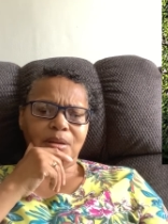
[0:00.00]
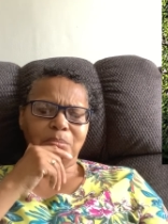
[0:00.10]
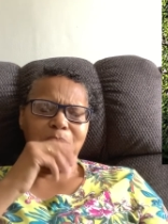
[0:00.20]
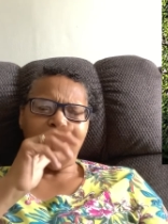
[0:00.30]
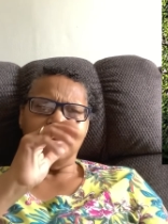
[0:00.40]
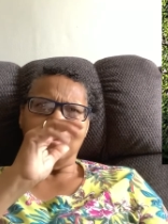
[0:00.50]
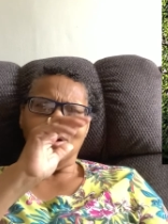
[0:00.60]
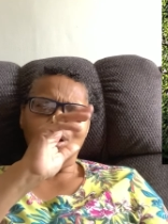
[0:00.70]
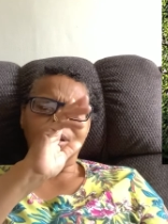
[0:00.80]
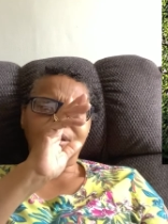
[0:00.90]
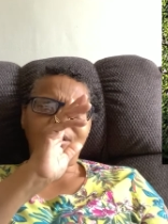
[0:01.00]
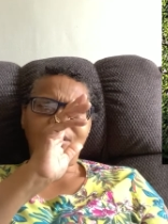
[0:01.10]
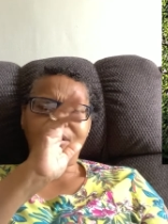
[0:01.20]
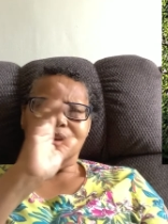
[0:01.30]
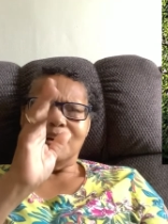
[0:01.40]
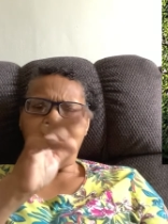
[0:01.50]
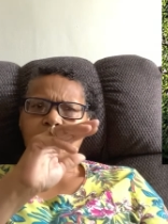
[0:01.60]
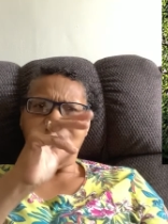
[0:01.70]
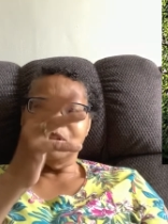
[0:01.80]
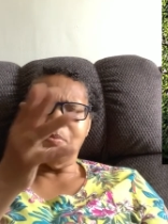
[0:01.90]
But
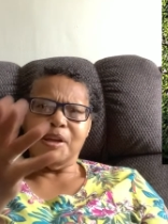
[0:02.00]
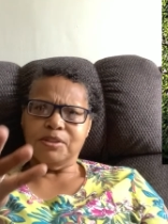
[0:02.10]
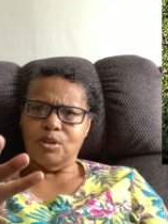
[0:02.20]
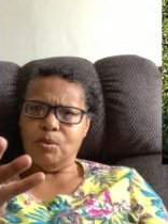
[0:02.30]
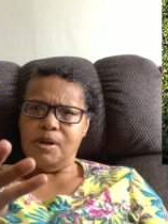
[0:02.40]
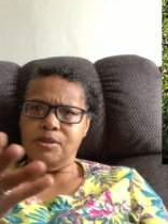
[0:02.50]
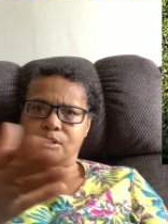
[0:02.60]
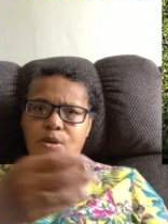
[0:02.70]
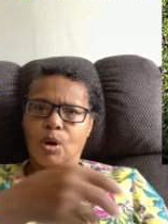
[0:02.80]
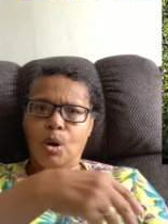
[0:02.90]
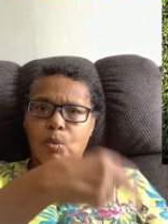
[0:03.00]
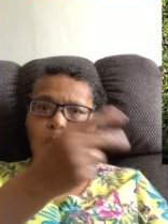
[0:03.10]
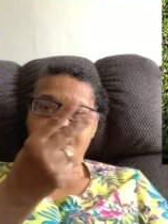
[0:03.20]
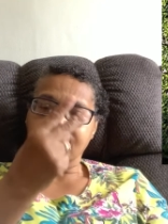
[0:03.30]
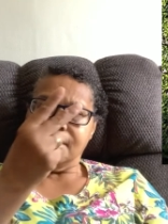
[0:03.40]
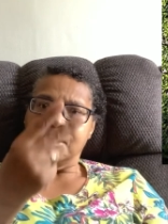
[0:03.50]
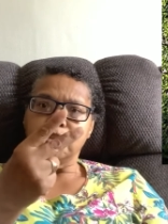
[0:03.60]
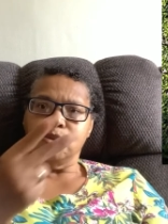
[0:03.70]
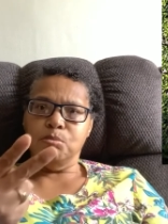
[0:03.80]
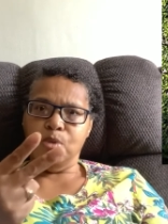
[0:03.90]
this begs the question why did these
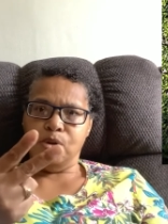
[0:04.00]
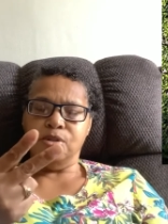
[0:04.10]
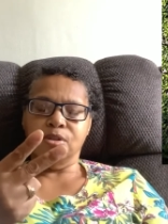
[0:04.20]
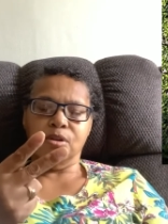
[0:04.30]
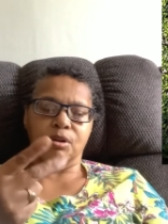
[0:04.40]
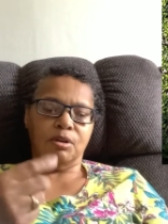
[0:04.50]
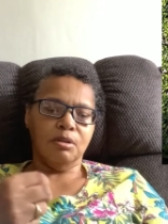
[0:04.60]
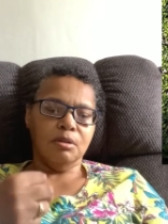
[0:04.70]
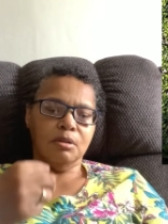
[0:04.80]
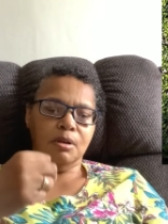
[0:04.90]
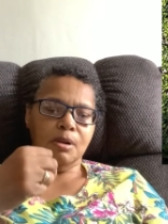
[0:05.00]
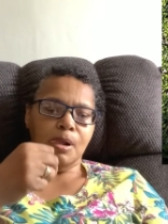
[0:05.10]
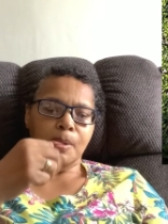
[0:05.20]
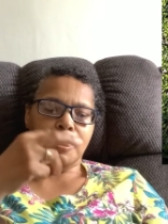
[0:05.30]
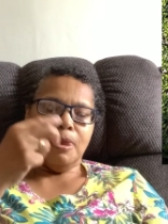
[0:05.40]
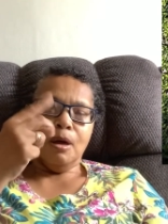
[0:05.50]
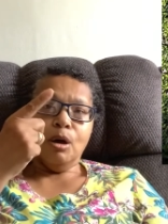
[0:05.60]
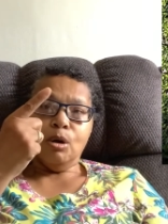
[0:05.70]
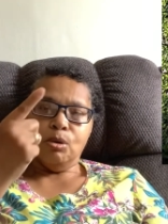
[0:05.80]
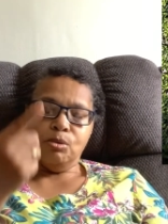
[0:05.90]
two murders occur?
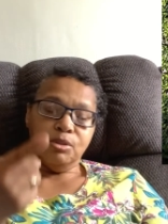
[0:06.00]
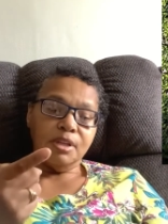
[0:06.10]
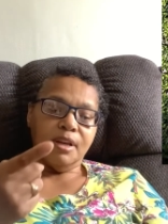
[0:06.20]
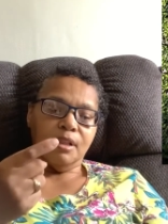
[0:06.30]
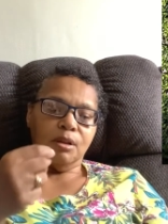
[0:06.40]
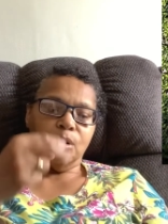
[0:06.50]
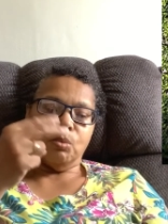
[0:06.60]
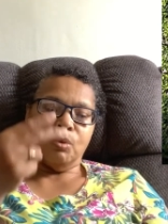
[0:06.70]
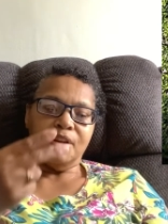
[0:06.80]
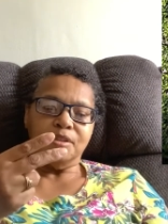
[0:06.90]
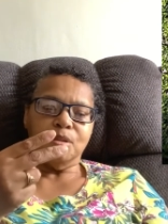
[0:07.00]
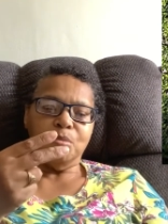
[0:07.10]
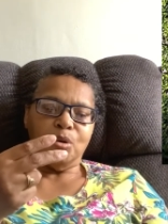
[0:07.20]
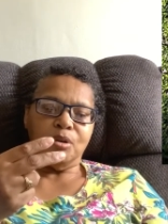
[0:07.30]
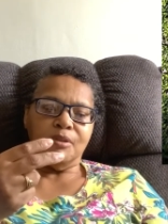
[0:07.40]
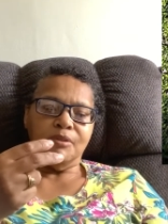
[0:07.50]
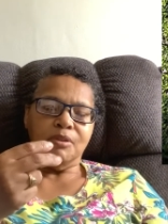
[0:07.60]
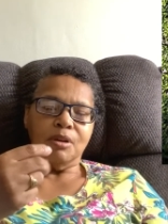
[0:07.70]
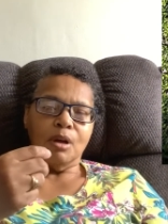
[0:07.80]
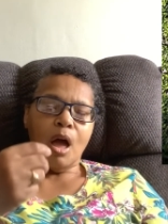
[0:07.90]
Who's the killer? What is the motive?
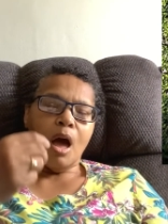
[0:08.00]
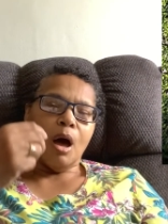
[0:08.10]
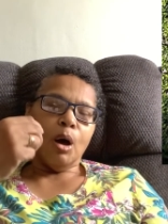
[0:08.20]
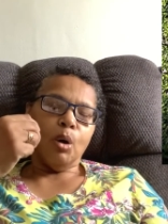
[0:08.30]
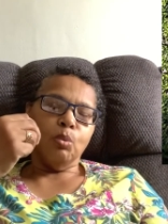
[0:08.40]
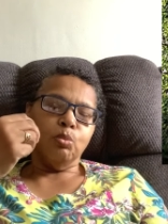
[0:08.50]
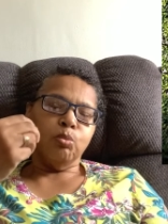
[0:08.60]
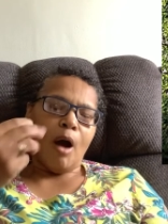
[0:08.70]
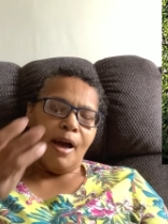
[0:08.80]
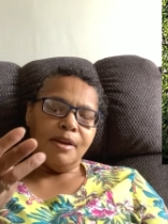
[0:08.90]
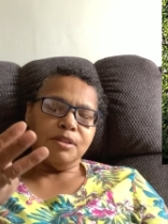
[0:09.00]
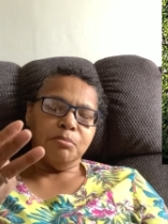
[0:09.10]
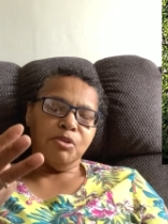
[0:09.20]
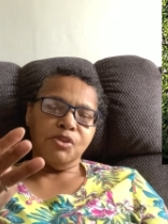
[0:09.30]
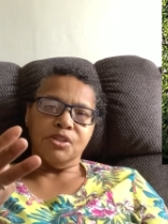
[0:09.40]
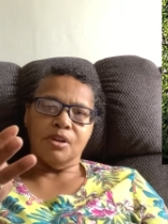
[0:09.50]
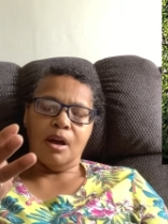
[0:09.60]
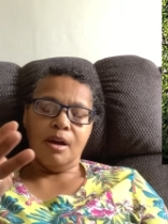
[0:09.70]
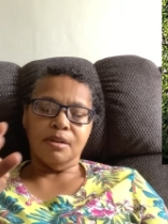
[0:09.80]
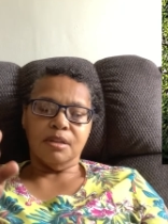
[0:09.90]
Why is Marissa
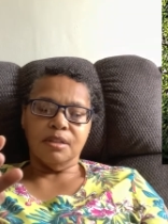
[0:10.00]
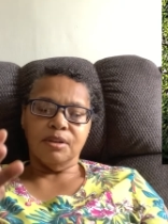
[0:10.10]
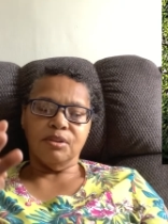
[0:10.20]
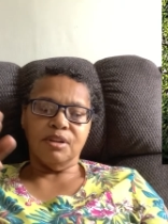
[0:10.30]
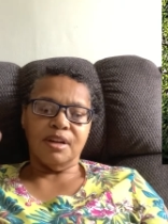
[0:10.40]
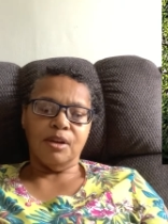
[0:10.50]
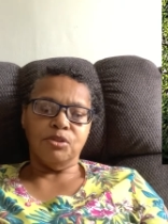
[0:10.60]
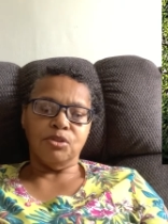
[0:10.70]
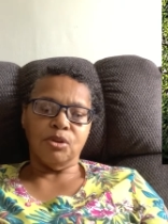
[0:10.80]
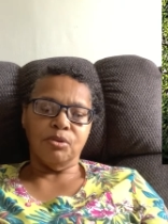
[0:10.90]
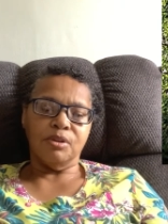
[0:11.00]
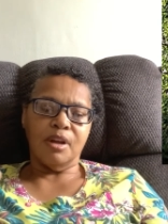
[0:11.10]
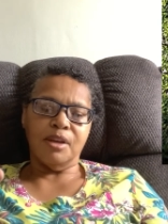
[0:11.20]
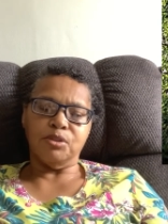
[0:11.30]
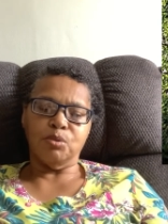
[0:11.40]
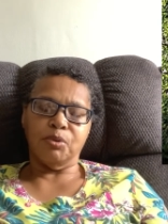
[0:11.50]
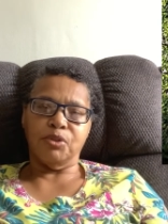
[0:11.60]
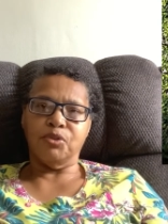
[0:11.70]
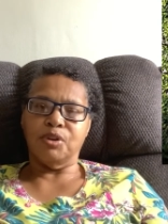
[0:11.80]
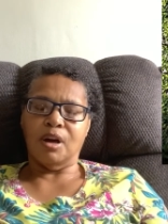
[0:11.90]
unclear and uncertain as to
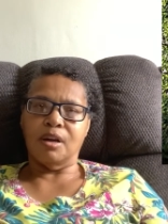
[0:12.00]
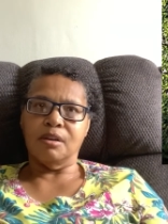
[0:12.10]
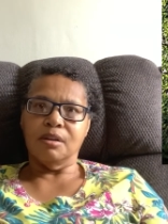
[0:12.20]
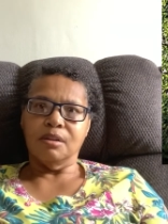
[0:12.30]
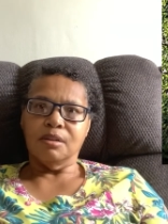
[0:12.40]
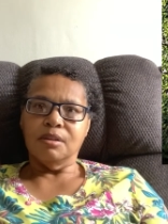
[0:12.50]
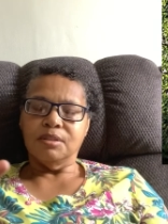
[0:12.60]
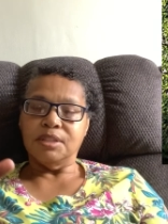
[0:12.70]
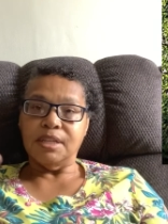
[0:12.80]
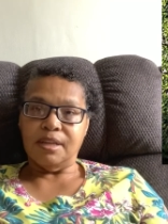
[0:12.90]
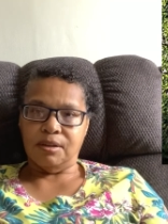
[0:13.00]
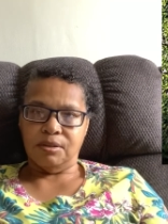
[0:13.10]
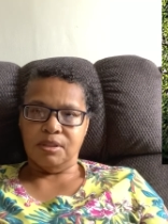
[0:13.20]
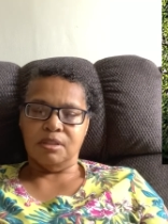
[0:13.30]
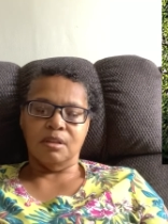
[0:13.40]
whether or not she killed these